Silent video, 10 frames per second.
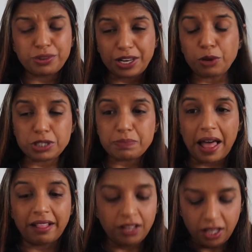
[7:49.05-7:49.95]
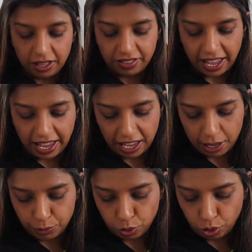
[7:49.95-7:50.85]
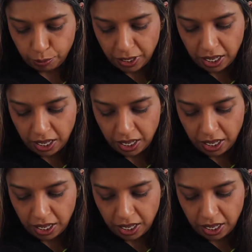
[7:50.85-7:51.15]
They don't smell, they absorb